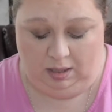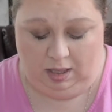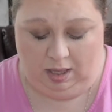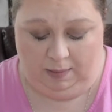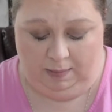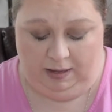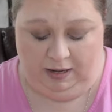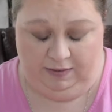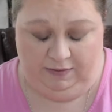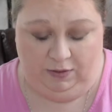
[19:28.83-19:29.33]
I
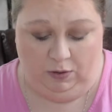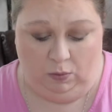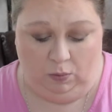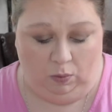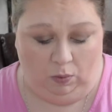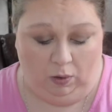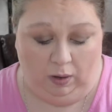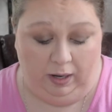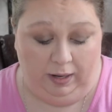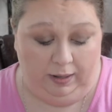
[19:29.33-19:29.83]
mean, if you
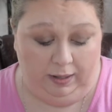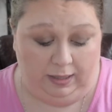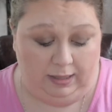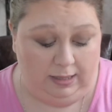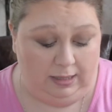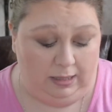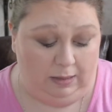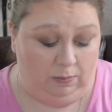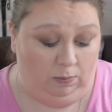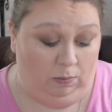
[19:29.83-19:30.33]
want it because
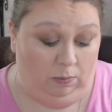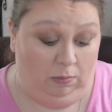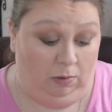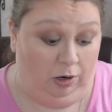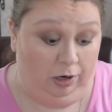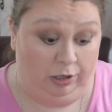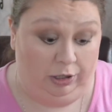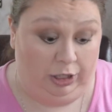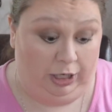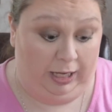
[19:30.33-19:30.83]
it's
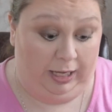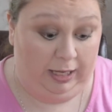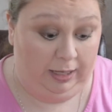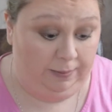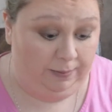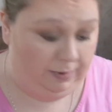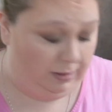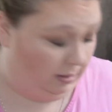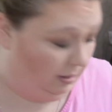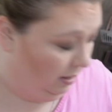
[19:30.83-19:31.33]
Marc
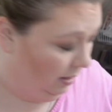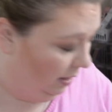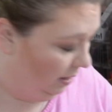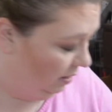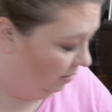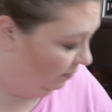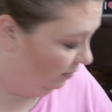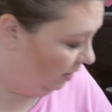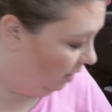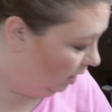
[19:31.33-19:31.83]
Jacobs, then
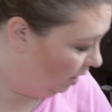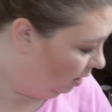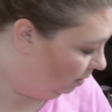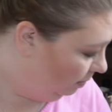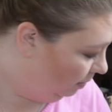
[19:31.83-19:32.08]
it's fine.